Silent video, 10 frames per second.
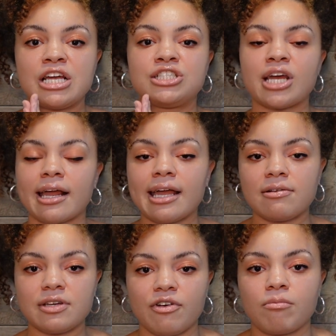checking
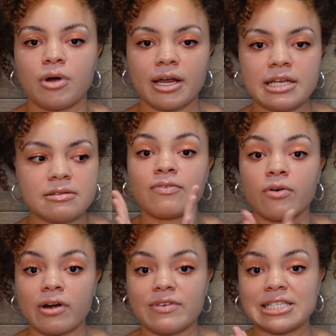out different markets
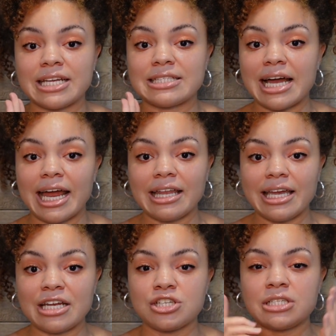before visiting
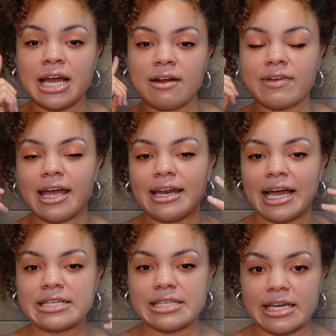Thailand, just to kind of get an
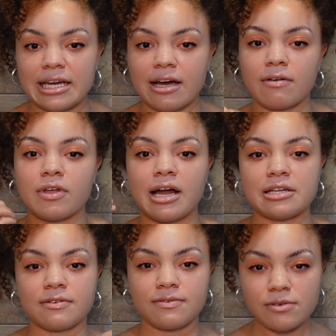idea of the
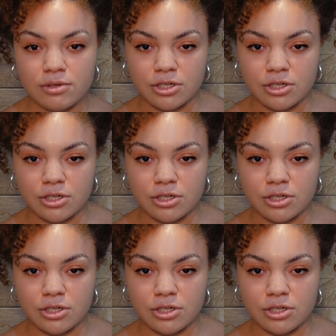kind of food